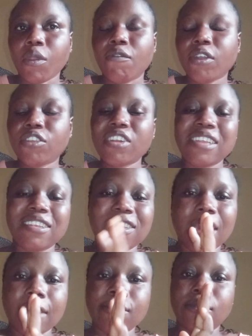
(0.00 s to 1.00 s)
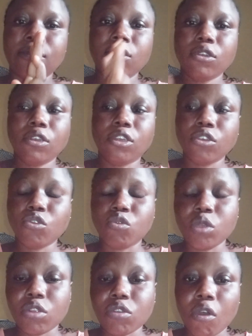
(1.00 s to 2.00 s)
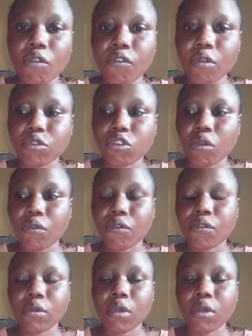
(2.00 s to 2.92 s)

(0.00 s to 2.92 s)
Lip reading: Virtual assistants deals with all forms of